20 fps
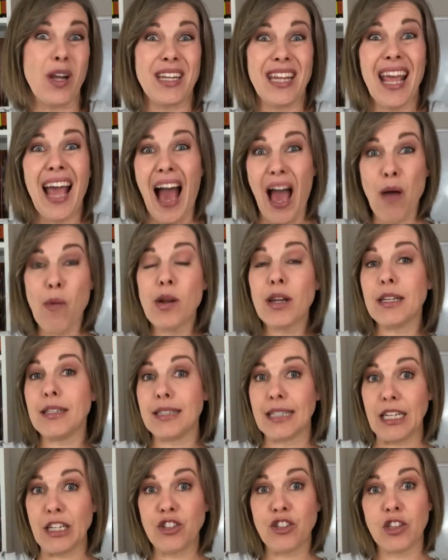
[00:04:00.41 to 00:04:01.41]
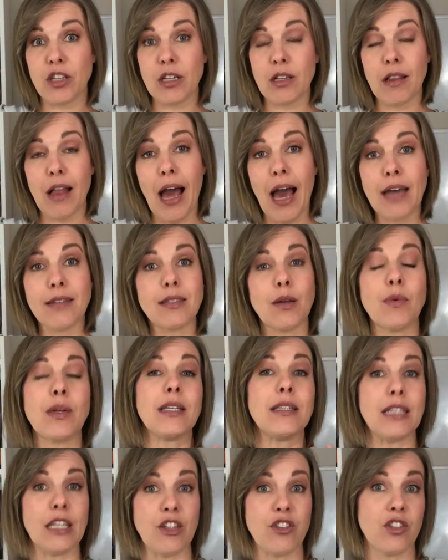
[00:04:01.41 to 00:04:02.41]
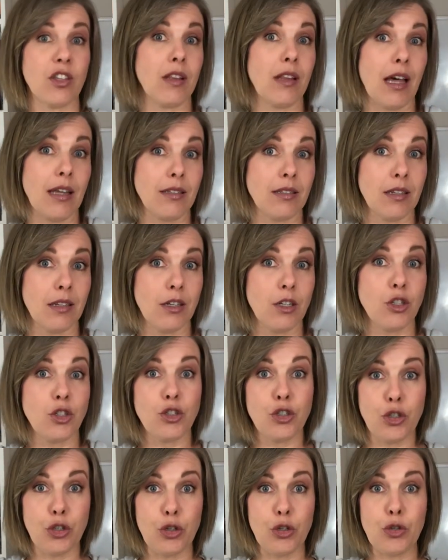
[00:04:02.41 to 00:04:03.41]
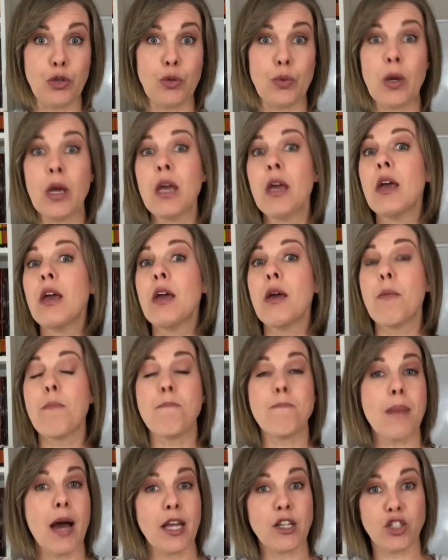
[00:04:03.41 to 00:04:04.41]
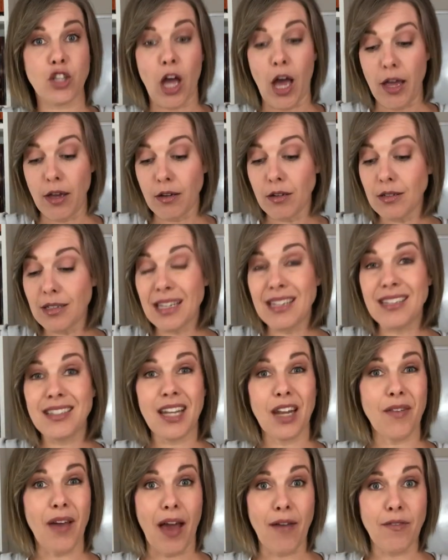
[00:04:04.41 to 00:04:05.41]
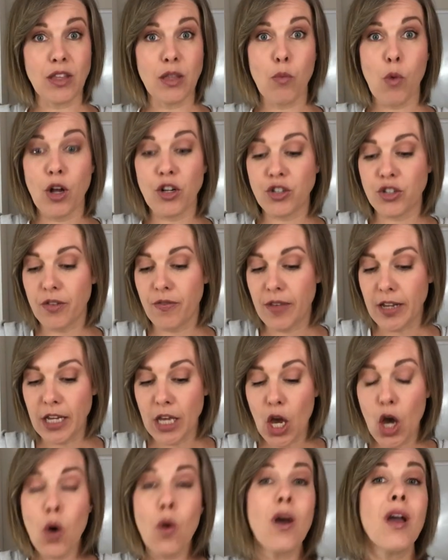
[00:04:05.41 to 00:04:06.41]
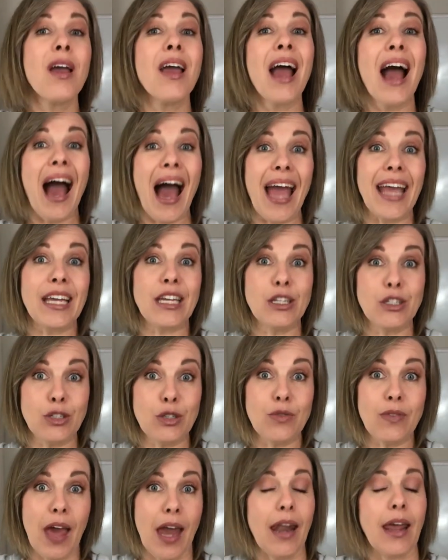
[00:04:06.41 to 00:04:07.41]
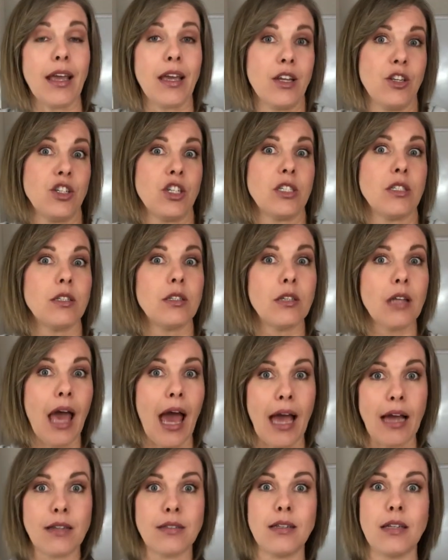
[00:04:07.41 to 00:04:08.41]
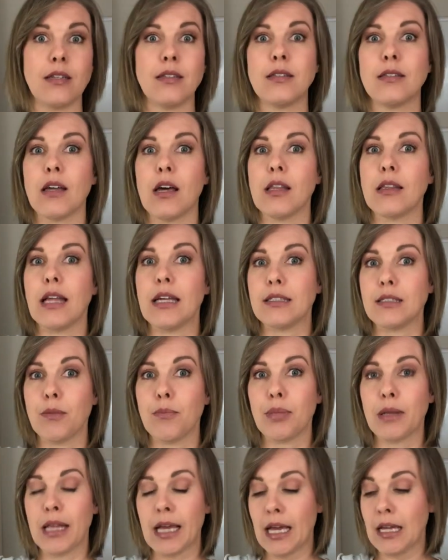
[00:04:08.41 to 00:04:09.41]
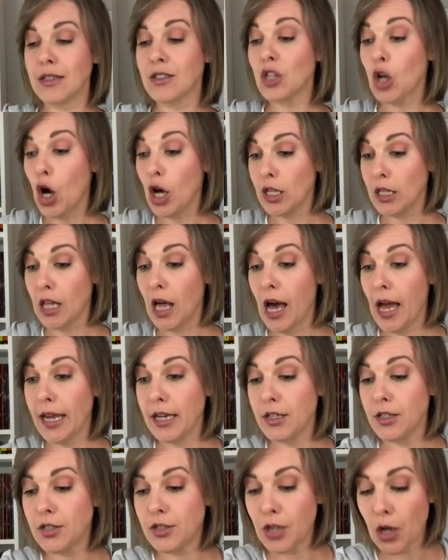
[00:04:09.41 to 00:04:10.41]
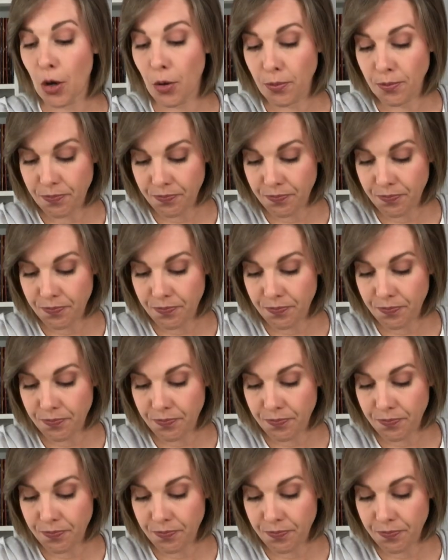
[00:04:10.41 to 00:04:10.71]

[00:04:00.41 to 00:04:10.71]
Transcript: day I want to teach the class, I want to teach the lesson to my child instead of having them watch the video, I can do that. I can just access the lesson plans online. So